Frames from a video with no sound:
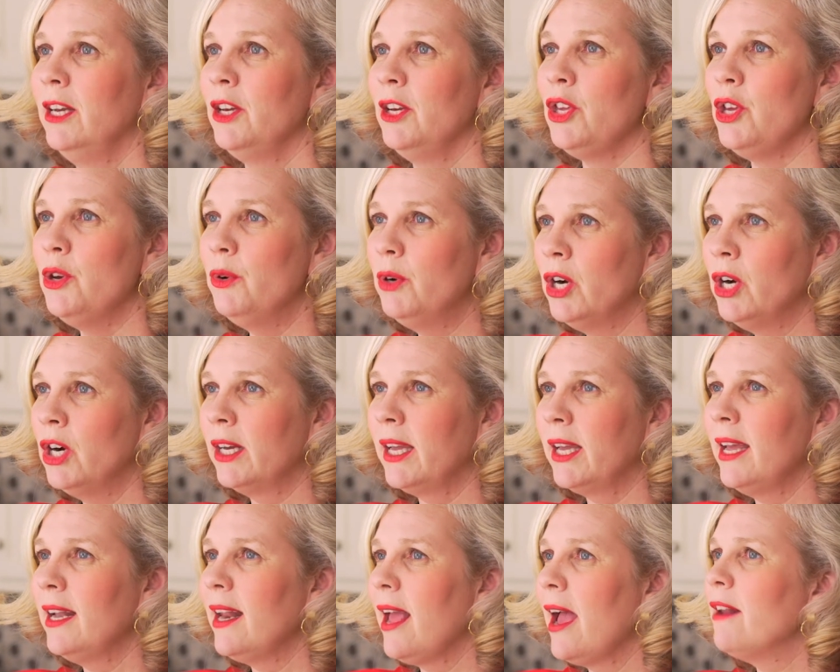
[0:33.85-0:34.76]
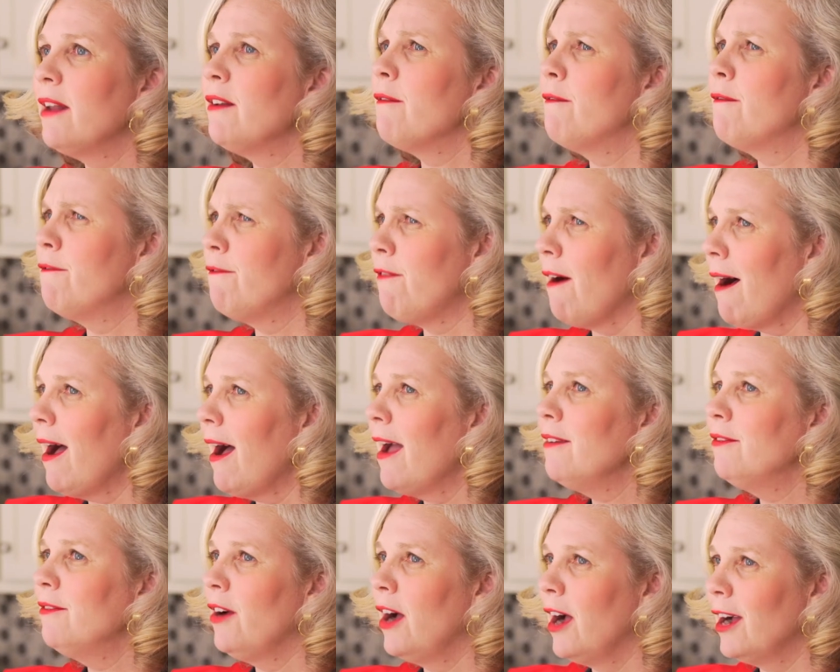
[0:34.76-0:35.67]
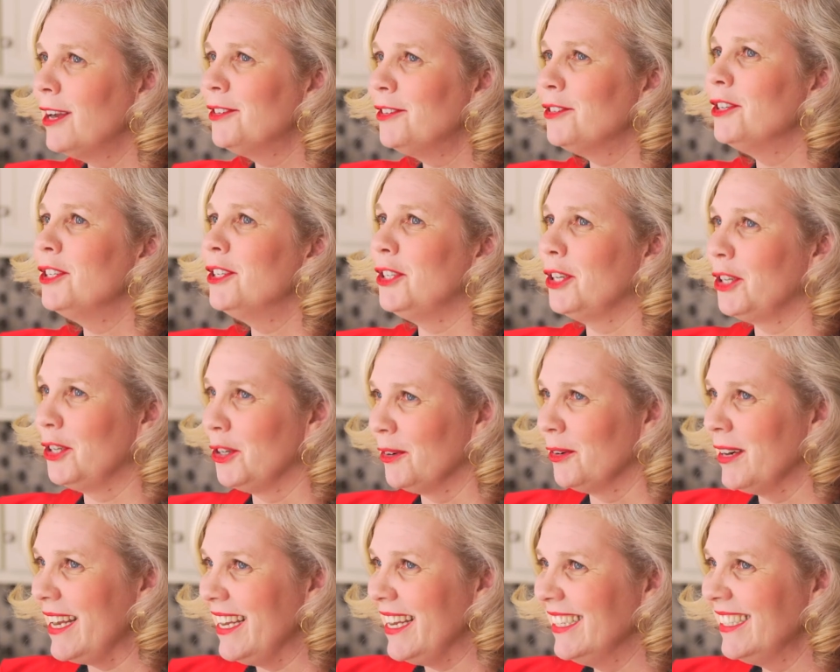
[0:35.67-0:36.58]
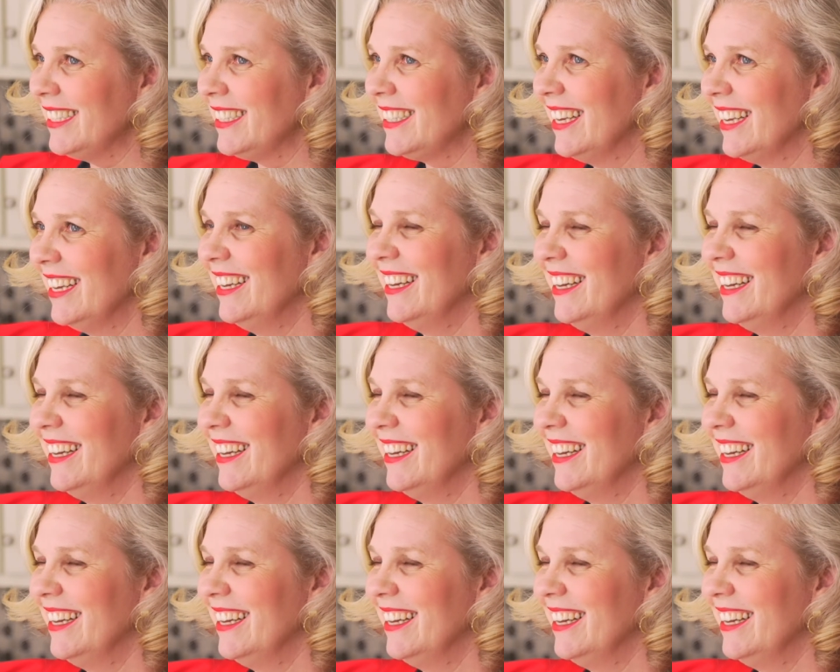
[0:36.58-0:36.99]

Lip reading: You cook it at 500 degrees